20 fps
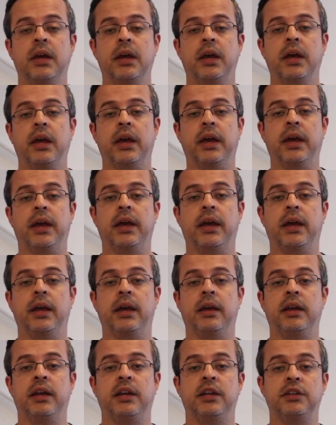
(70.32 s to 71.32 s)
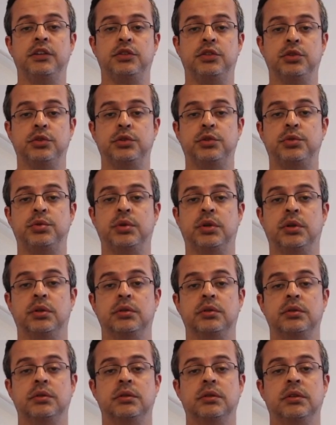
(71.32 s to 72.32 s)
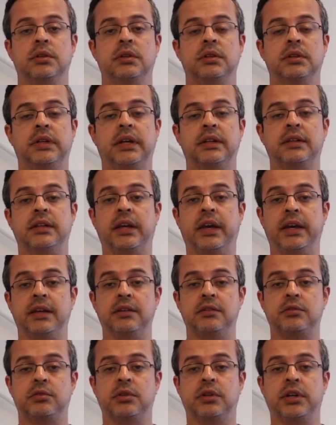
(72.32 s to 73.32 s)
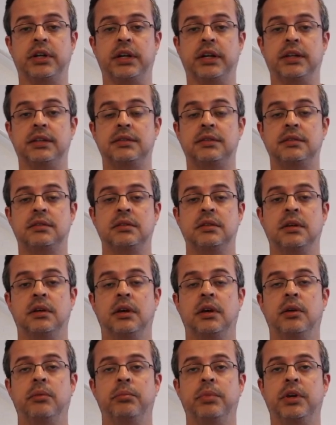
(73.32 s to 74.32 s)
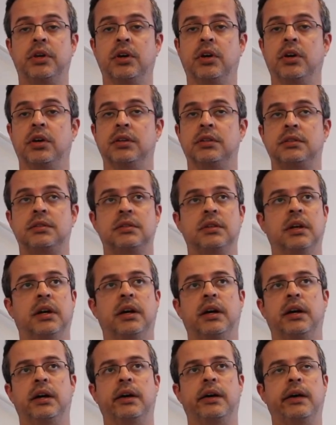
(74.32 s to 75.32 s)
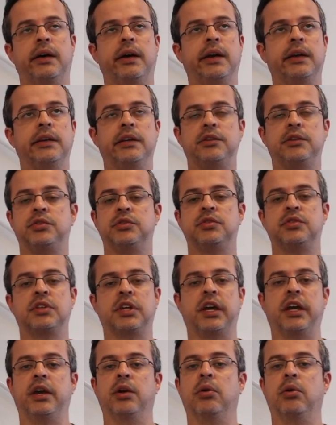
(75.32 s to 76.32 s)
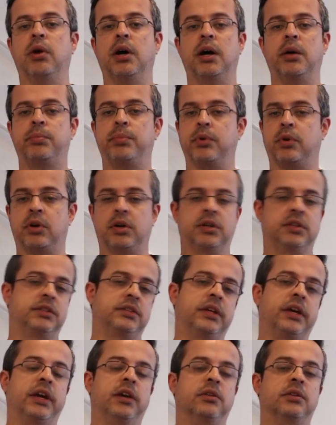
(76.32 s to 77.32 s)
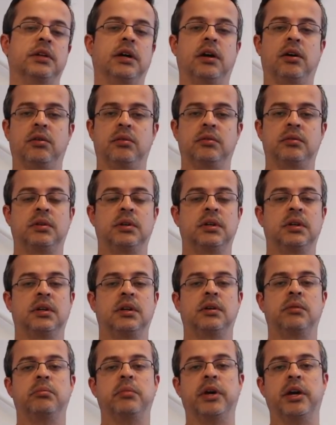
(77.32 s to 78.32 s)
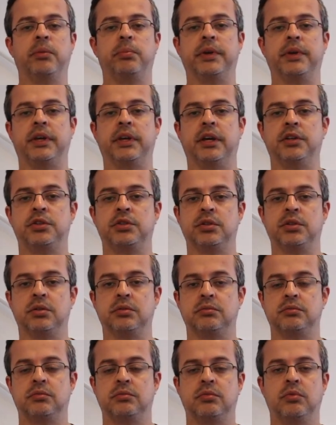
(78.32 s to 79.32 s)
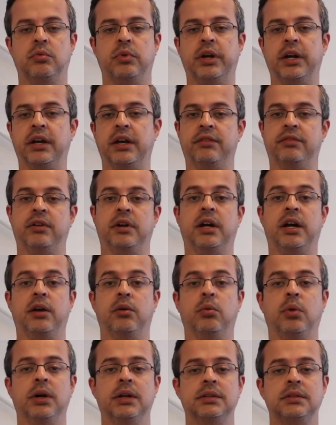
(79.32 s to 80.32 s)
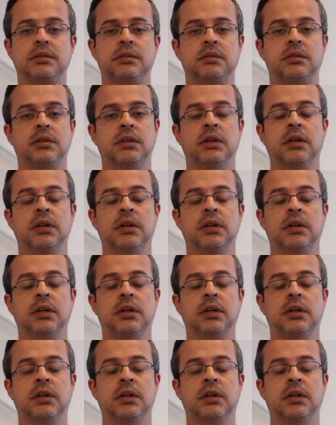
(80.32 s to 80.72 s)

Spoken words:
And it is usual that the answer is because I need to scale up or scale down my application whatever I want,